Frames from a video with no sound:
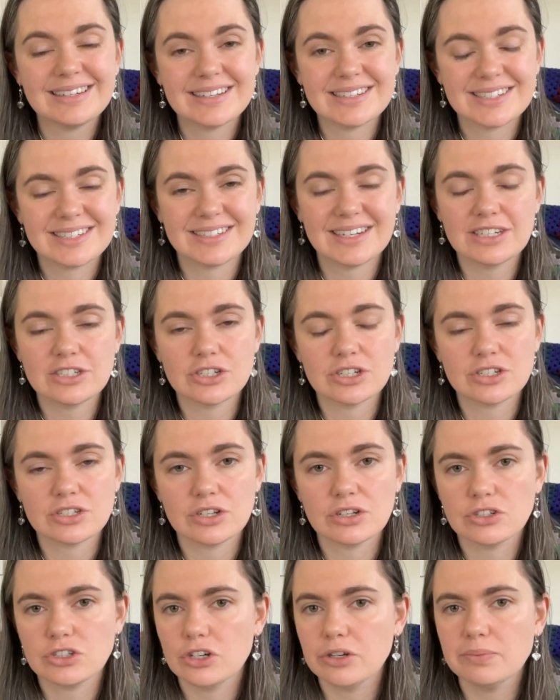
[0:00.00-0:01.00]
Stitches
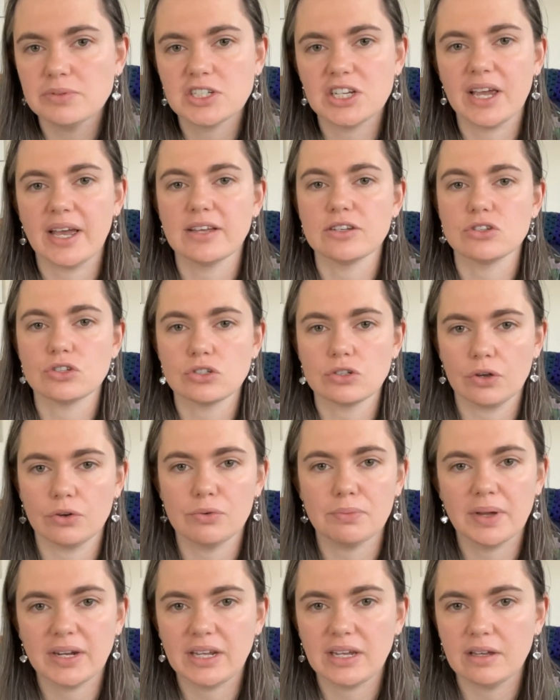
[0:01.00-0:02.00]
YouTube. She has so
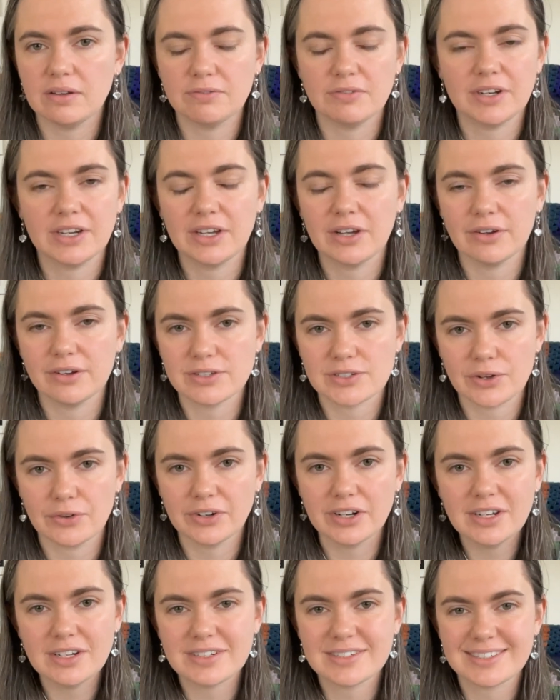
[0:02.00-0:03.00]
many videos on
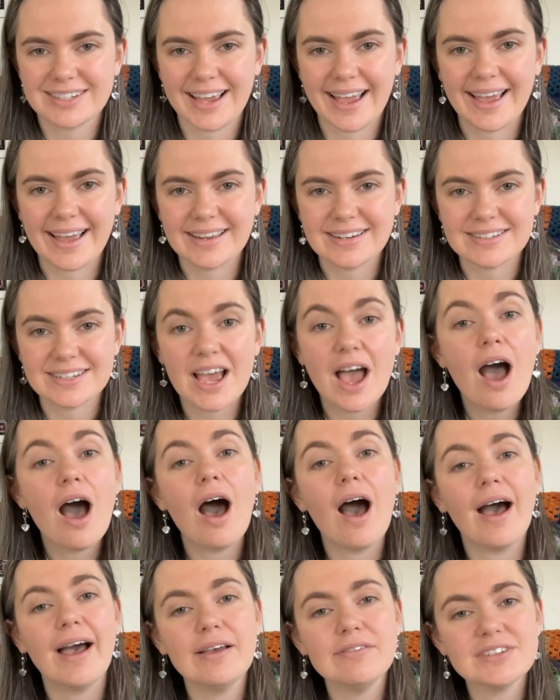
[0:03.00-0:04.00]
it, and
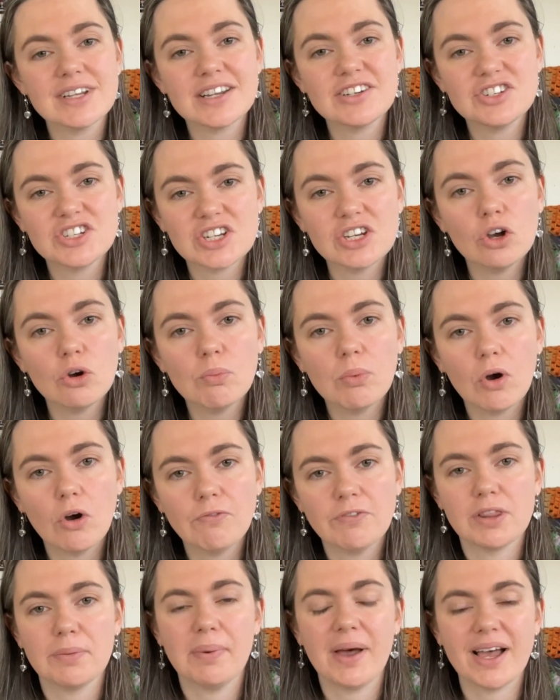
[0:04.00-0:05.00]
I've done Jingle Ball
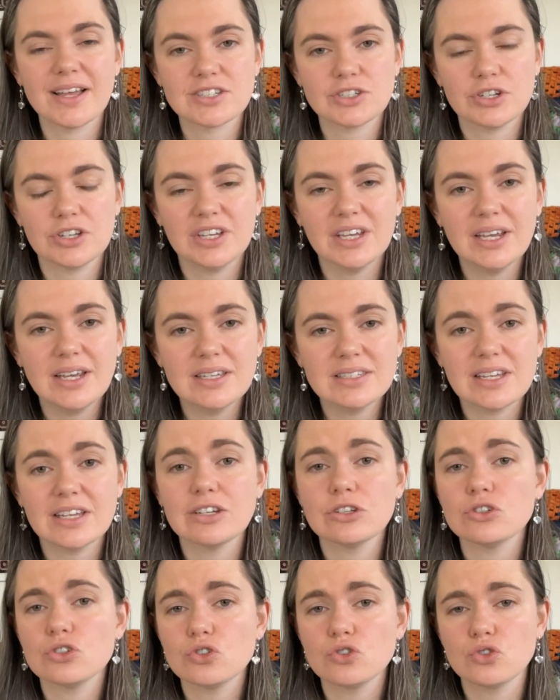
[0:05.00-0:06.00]
for the past 2 years. It
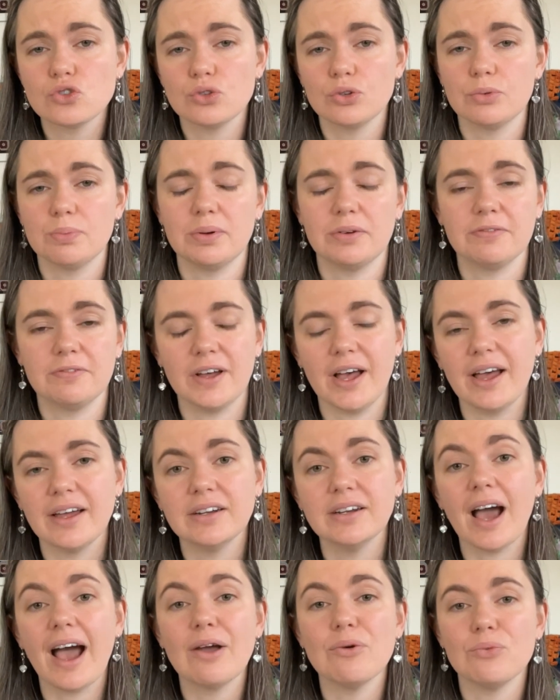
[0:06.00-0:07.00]
is super
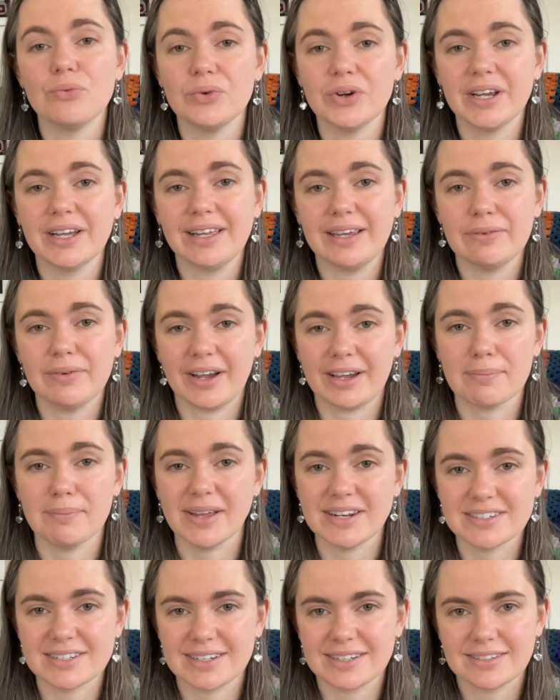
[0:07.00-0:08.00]
fun. I really
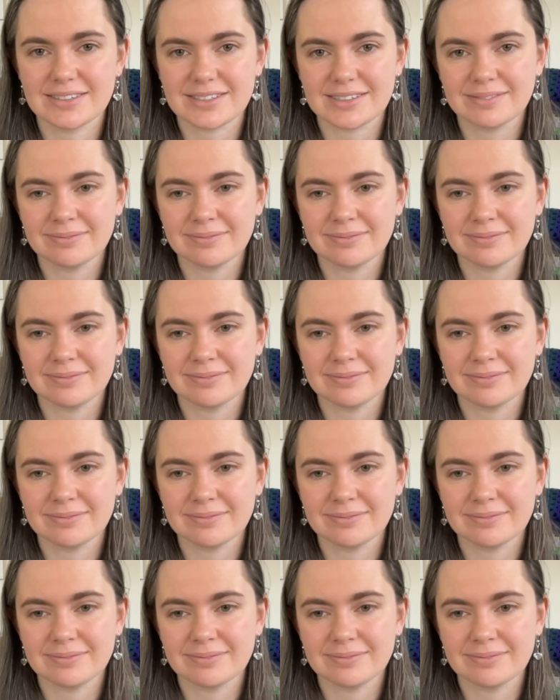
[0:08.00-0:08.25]
recommend it.